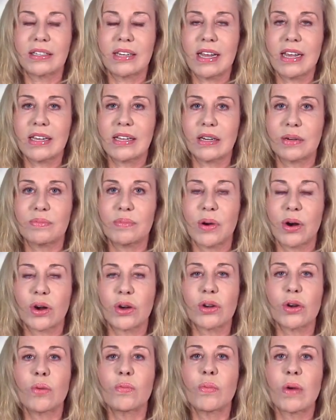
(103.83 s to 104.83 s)
take it
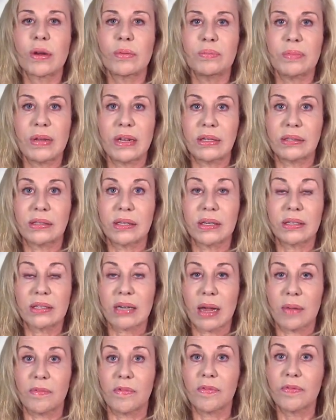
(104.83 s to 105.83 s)
apart one piece at a time.